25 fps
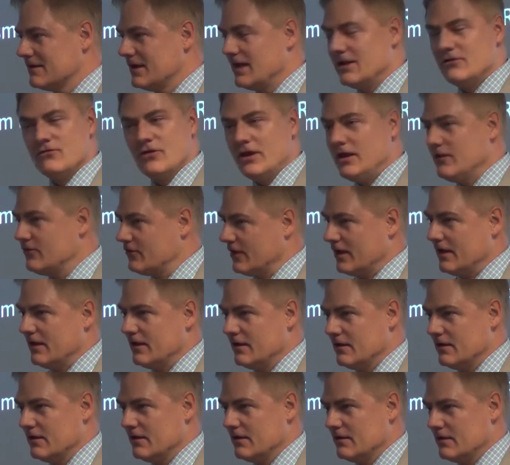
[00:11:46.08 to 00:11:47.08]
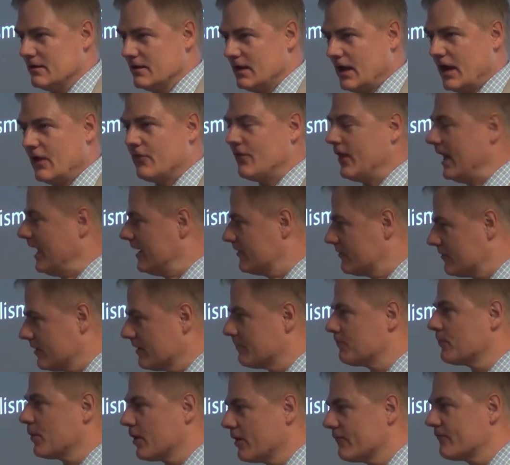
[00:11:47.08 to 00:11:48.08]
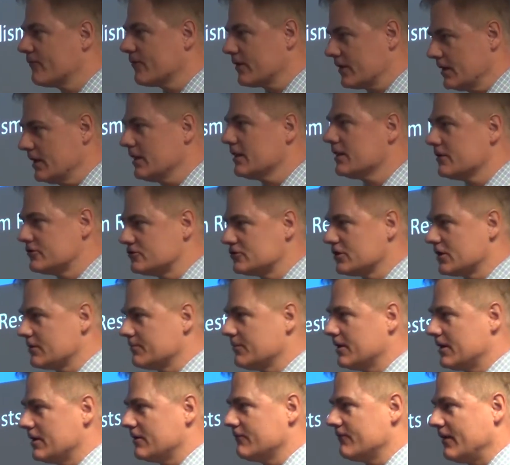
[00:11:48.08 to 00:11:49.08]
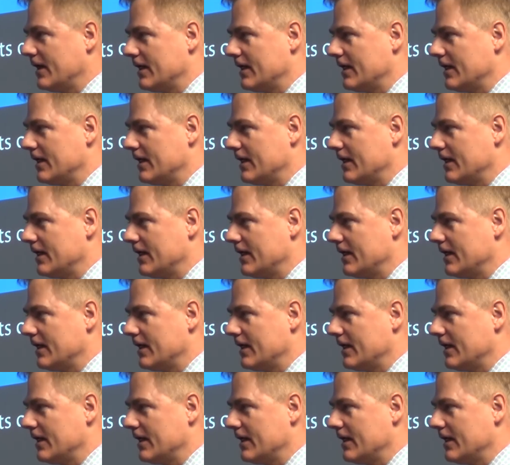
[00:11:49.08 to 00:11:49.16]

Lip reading: It's easy. And that's a perfectly legitimate and